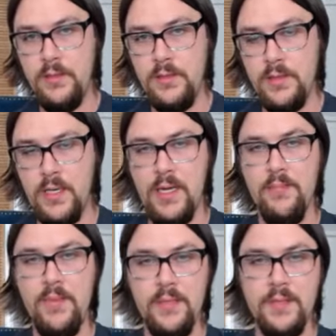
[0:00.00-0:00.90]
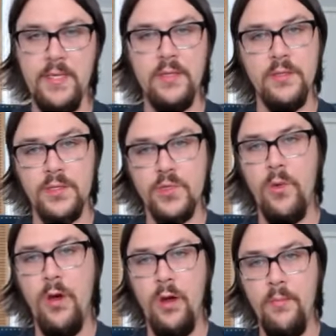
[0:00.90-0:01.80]
diamonds in the
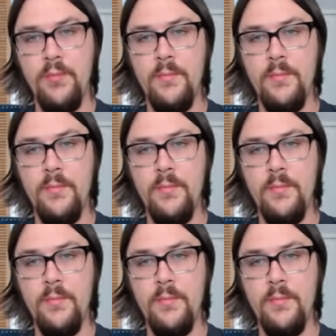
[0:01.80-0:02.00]
swamp.